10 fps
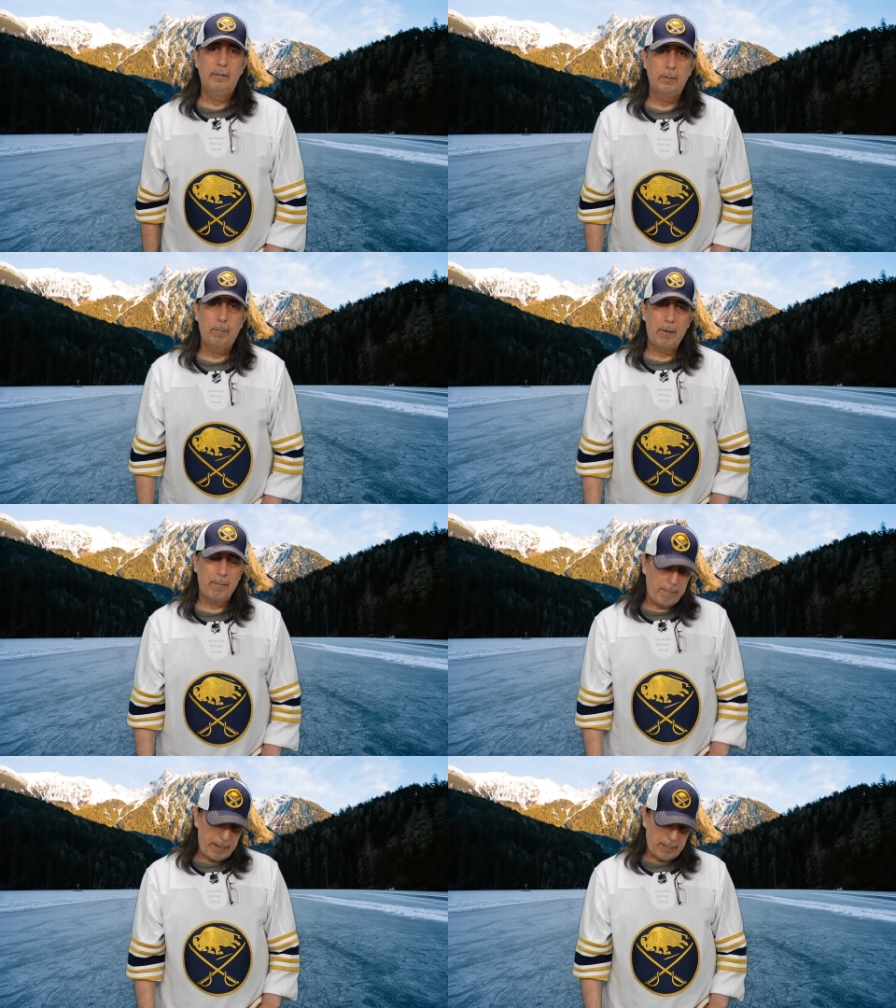It's part of
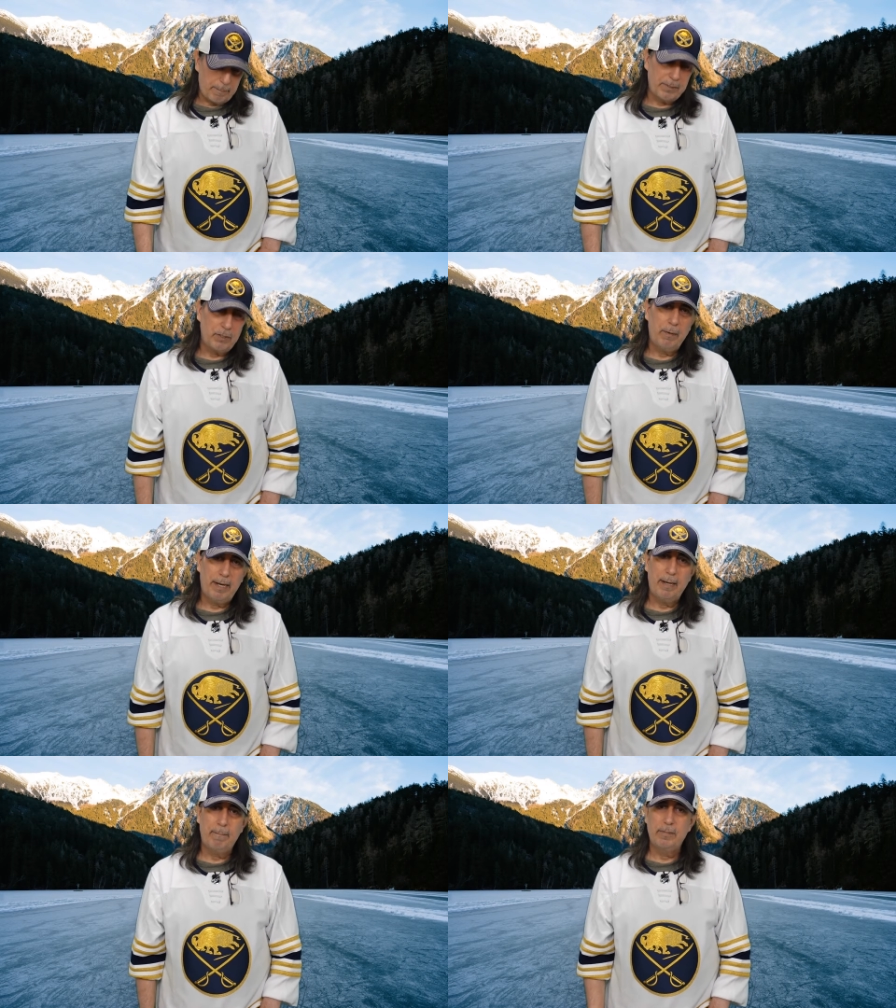my makeup. It's who
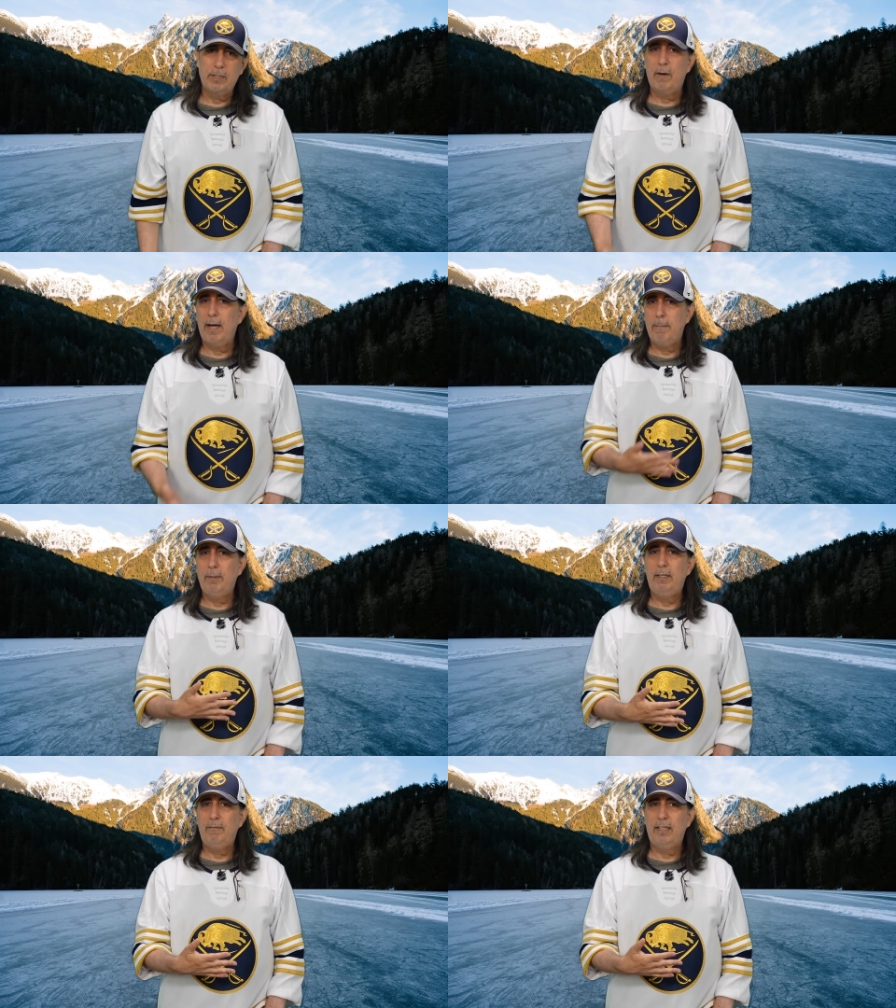I am. So I
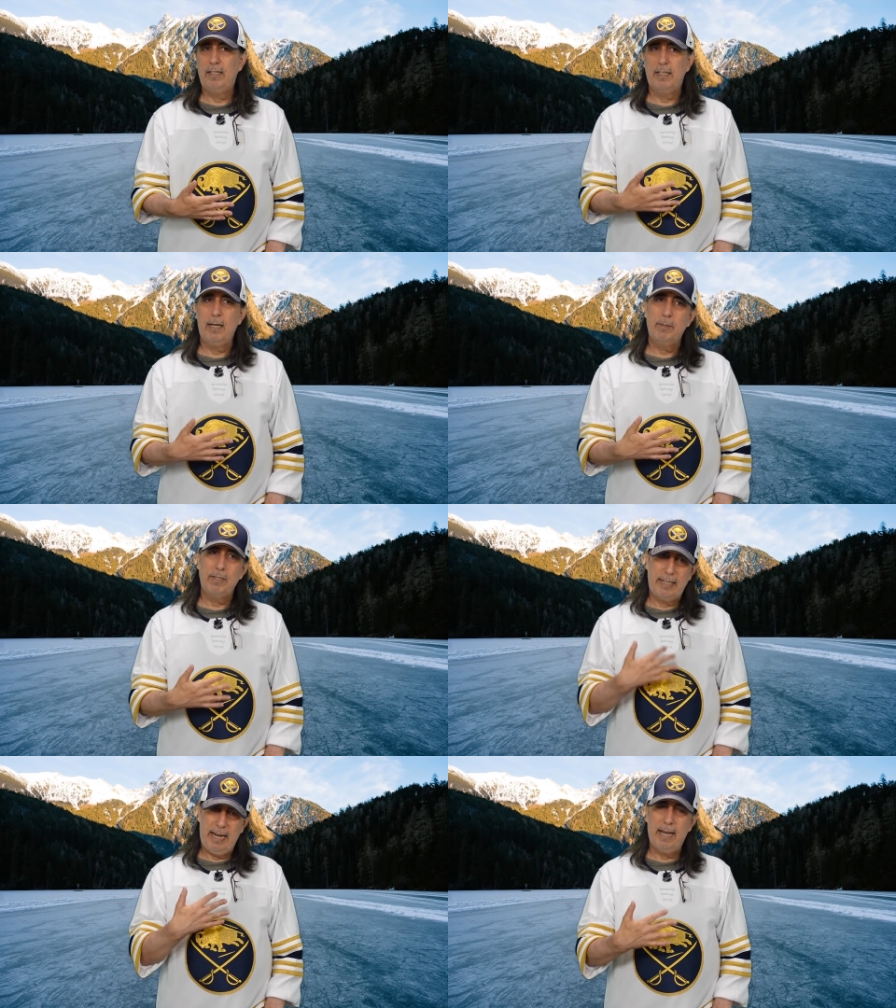believe that the
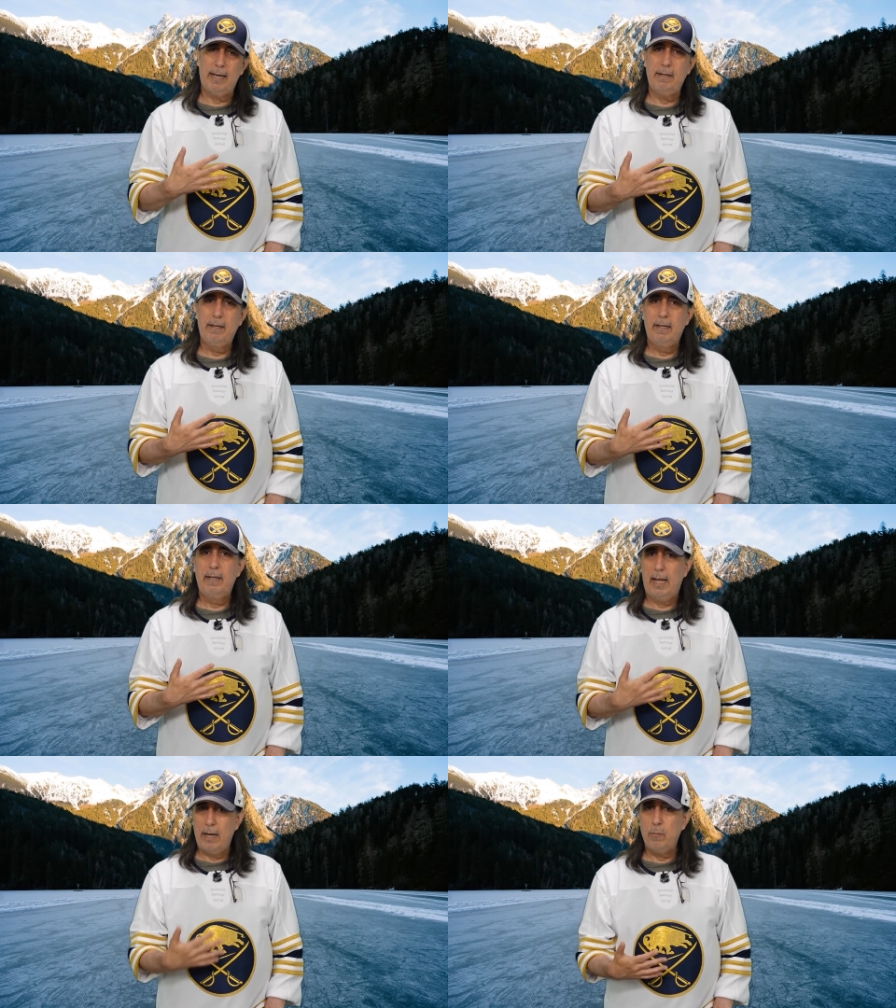Sabres can
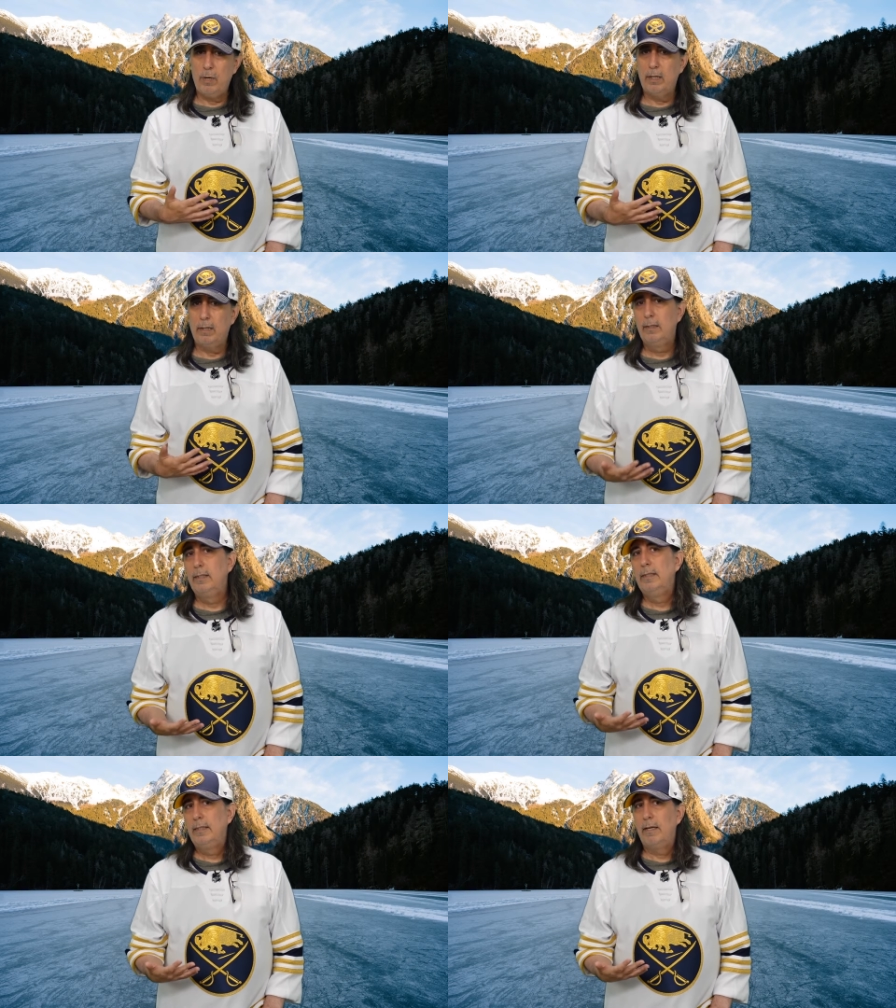and will
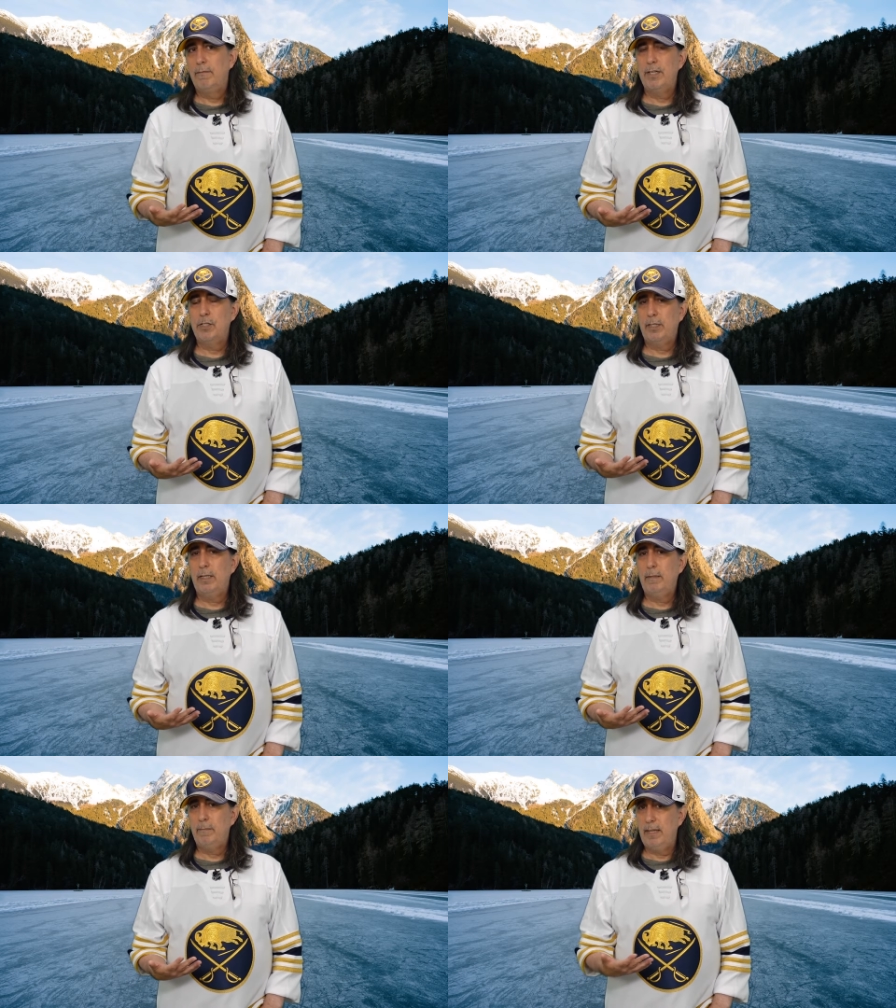
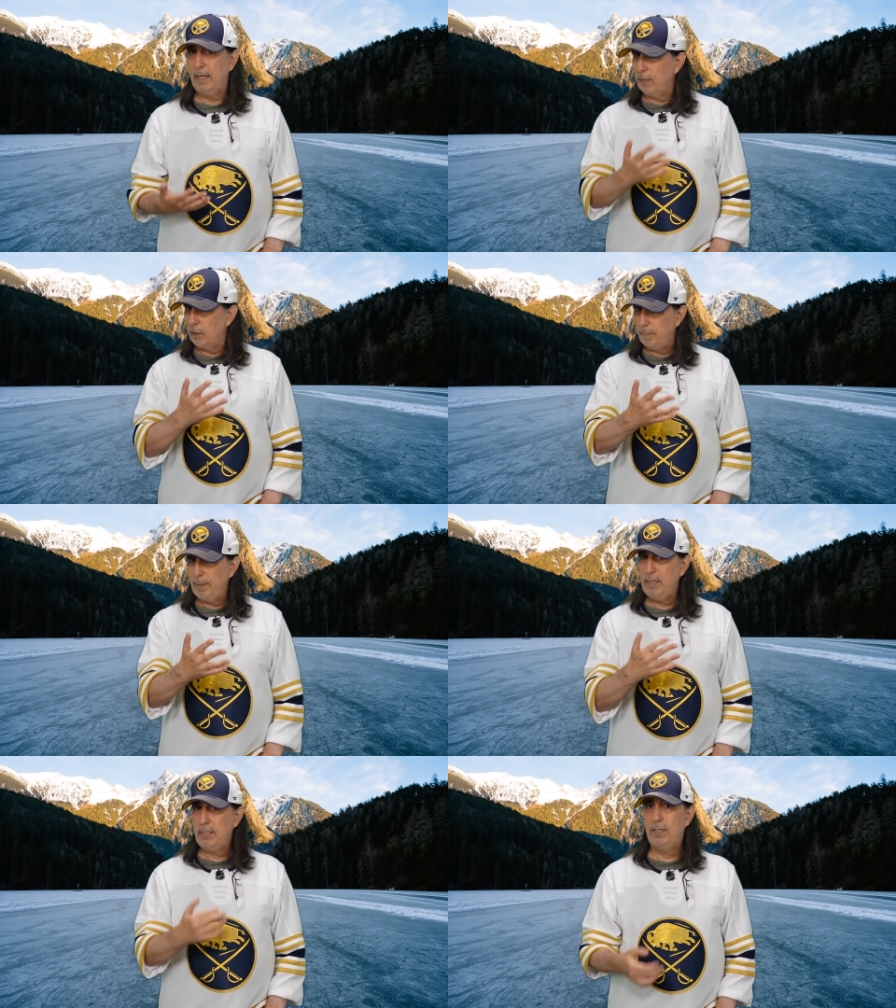eventually, it could
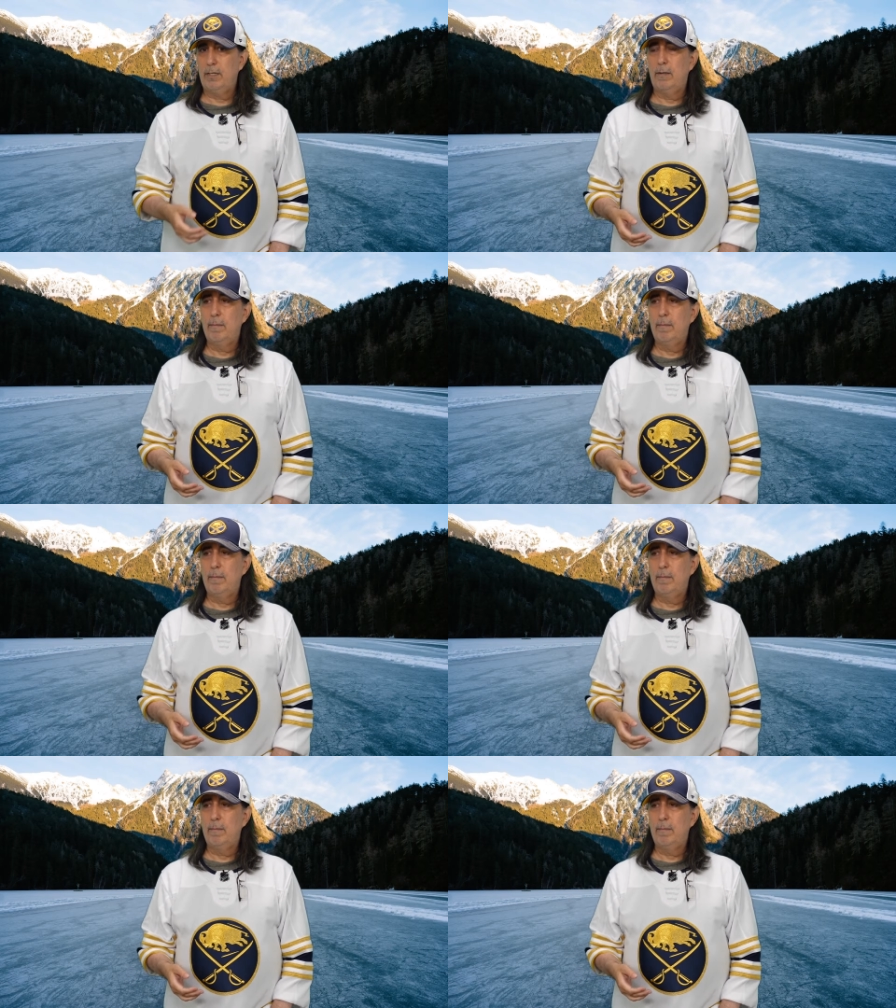be this year,